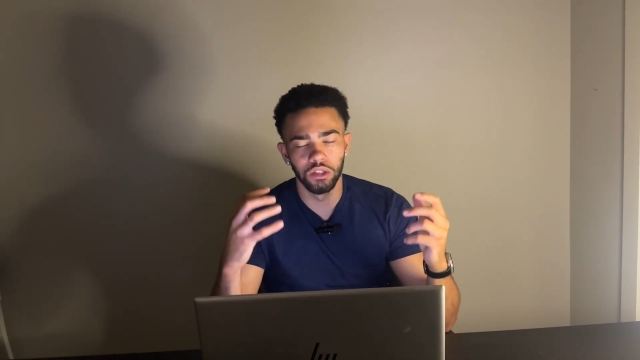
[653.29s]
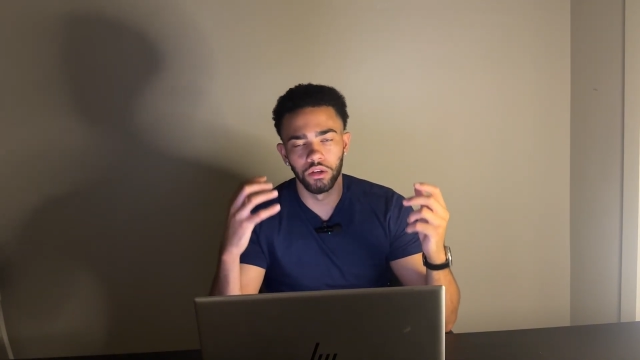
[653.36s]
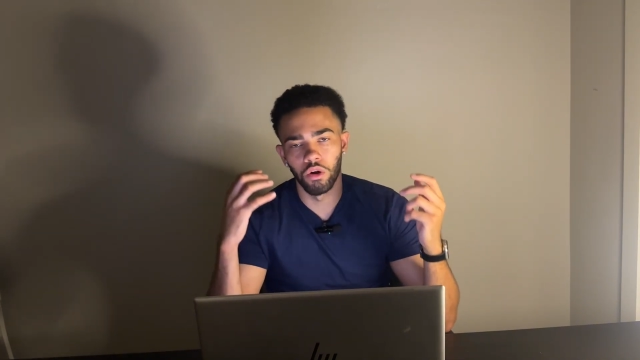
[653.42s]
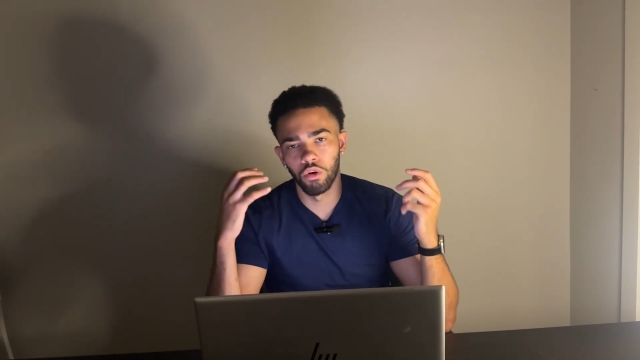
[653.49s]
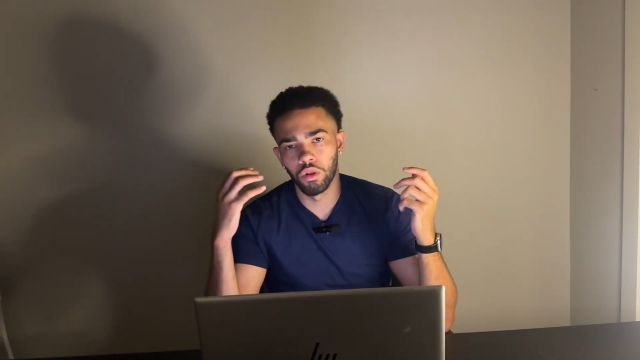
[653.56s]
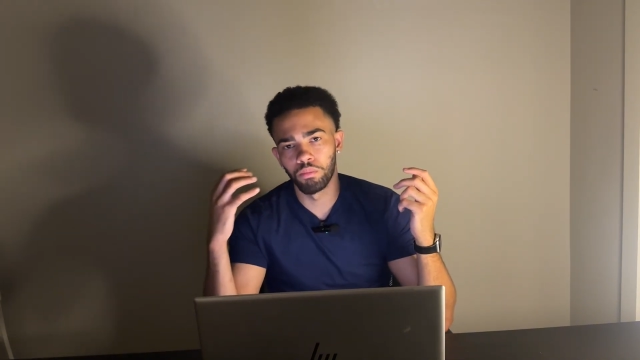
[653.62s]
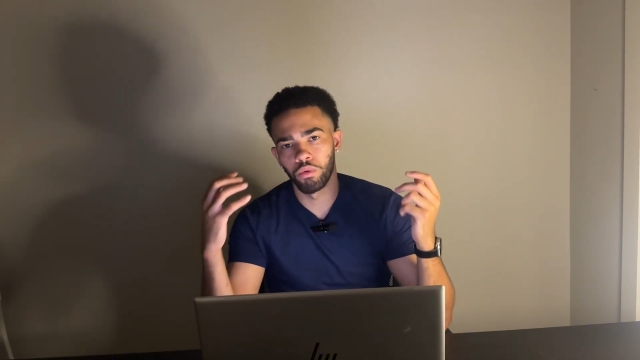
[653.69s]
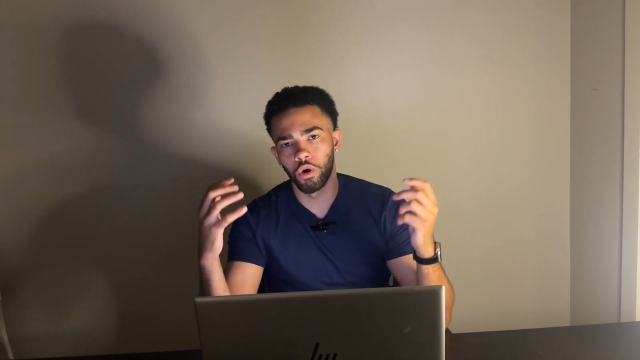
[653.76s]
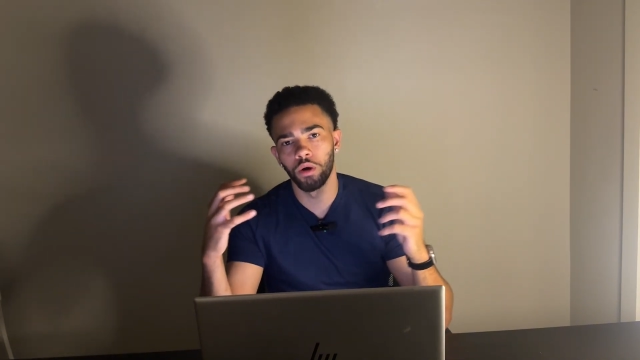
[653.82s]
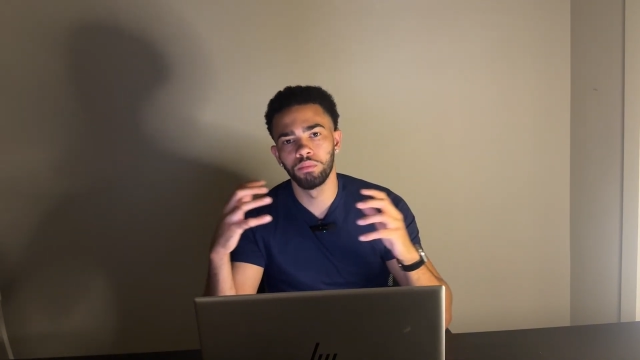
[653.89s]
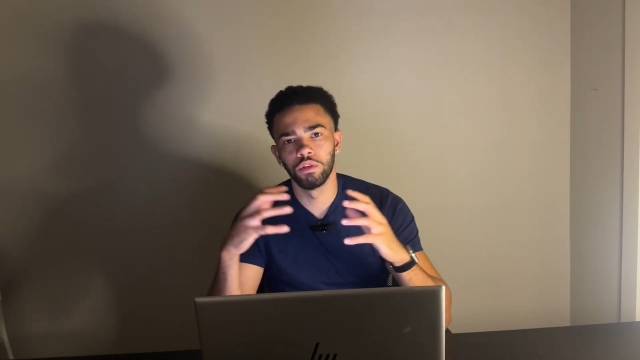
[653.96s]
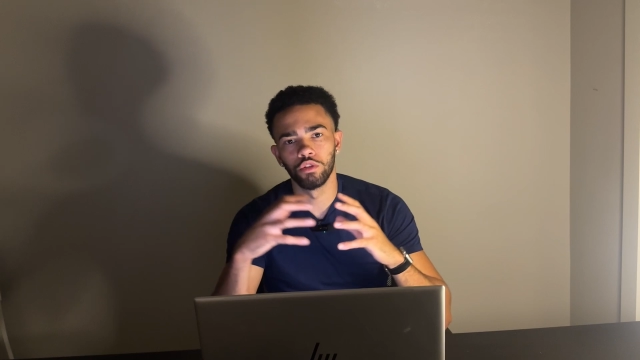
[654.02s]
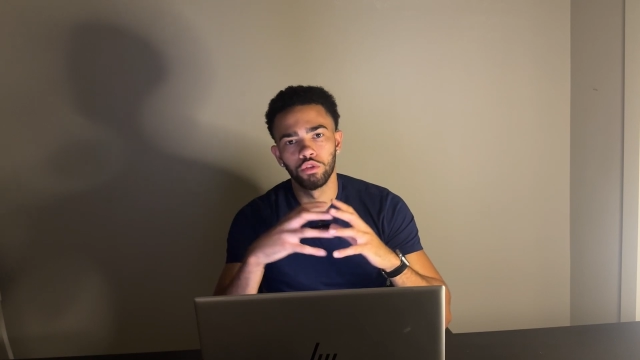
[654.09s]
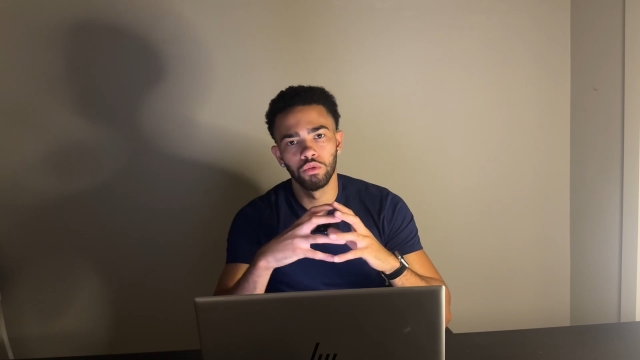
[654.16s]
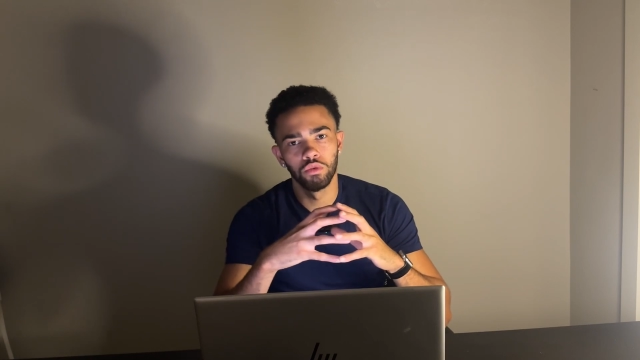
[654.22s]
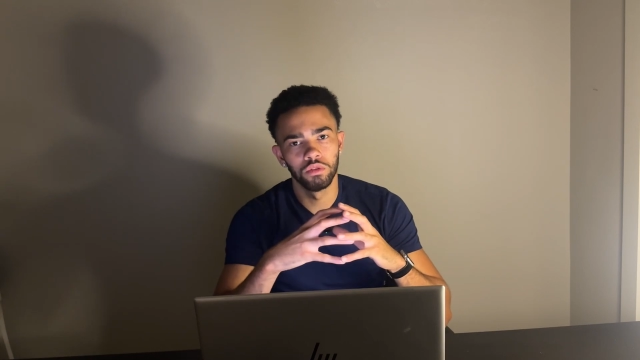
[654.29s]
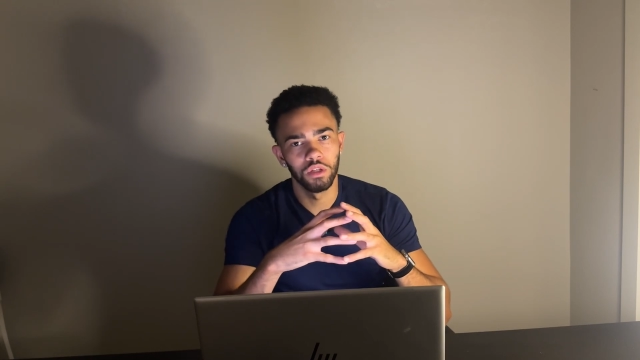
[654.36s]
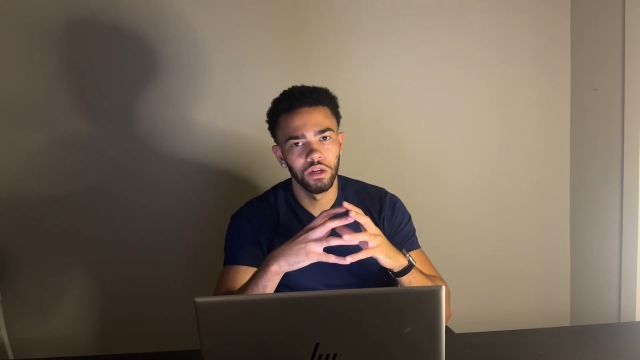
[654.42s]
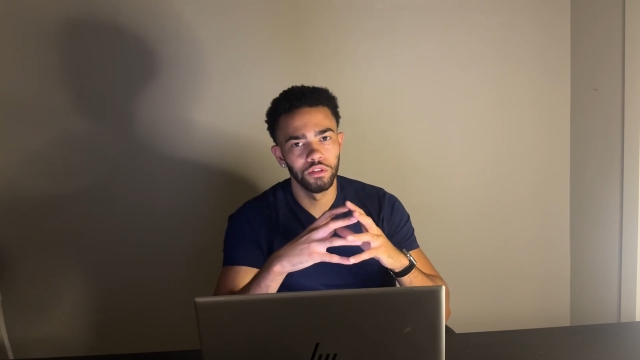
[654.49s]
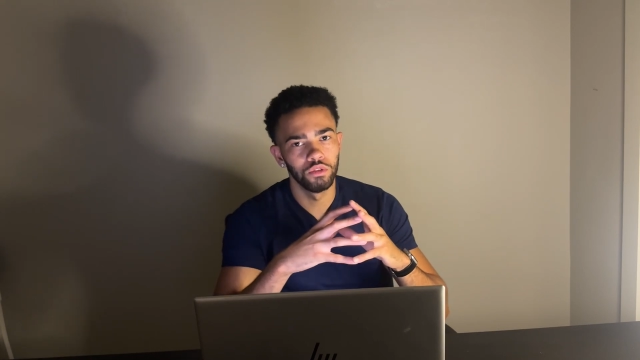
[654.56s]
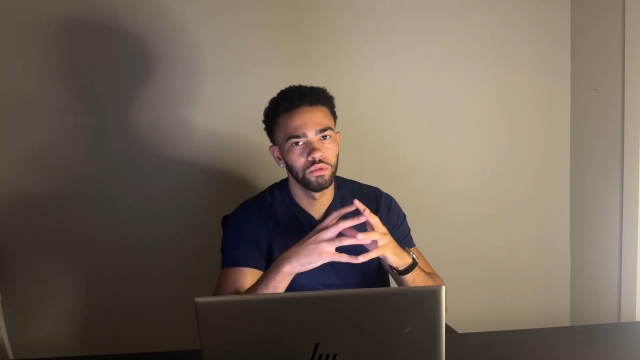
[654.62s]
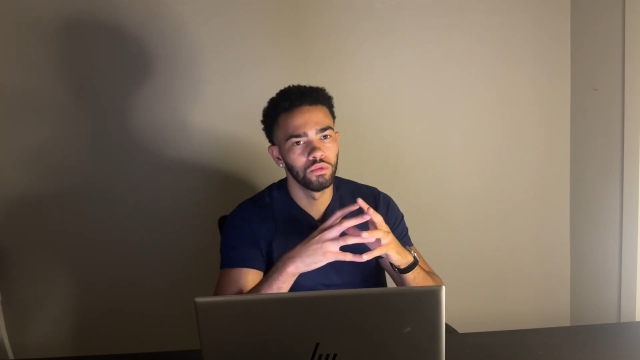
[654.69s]
and all the property tours
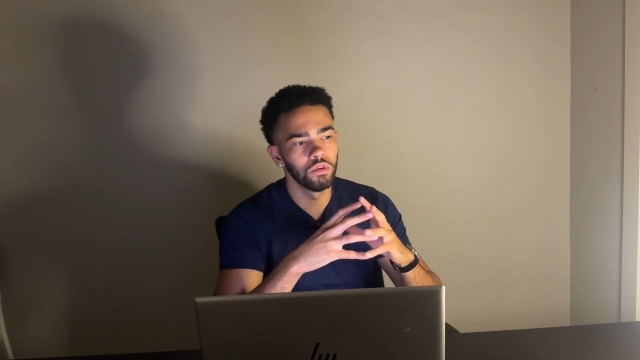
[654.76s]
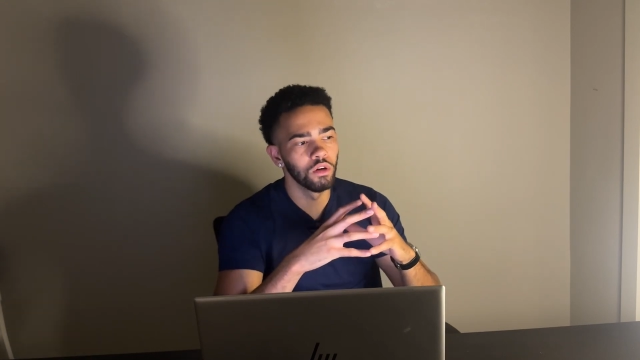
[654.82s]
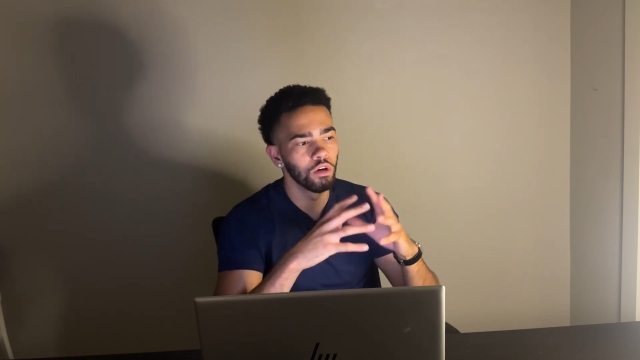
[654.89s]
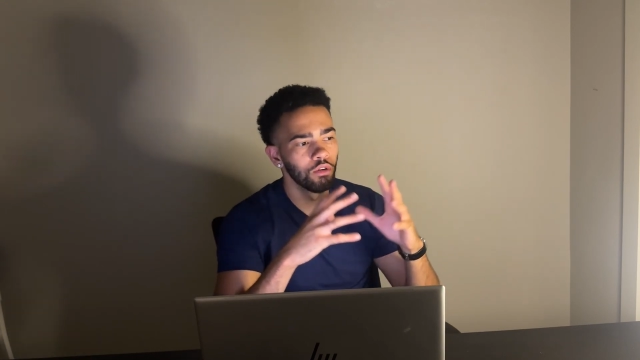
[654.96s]
I do